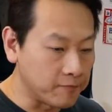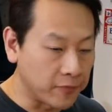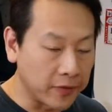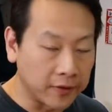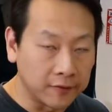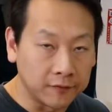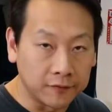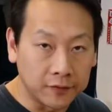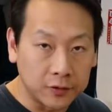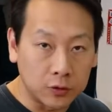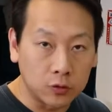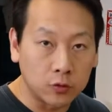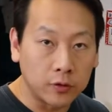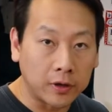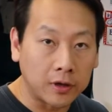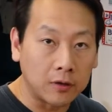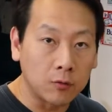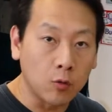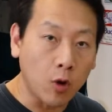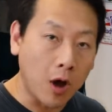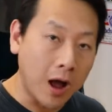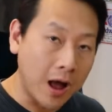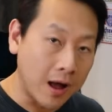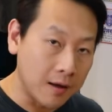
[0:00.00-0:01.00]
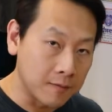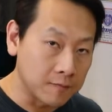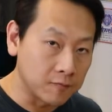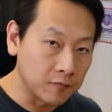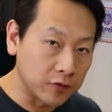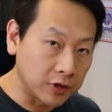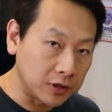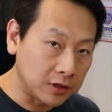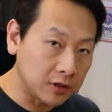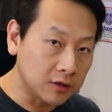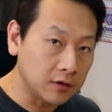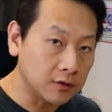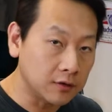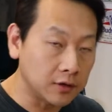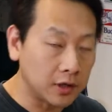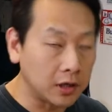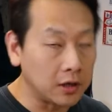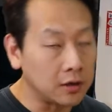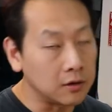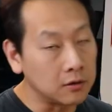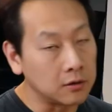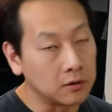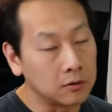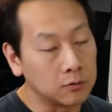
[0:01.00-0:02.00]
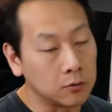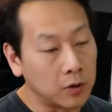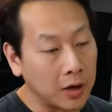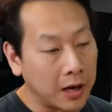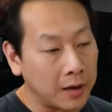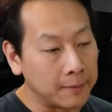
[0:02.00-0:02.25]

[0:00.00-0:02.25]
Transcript: viewing what I'm videoing or what